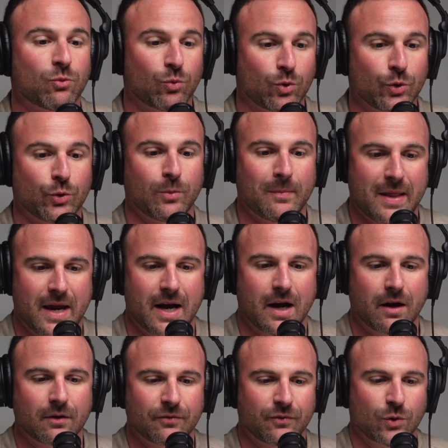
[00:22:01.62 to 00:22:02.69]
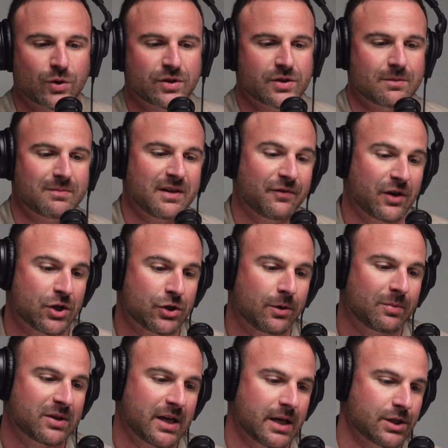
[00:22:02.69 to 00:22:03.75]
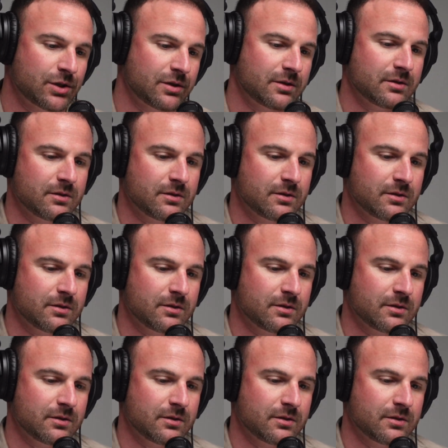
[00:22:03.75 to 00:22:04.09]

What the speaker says: room there for some different interpretations.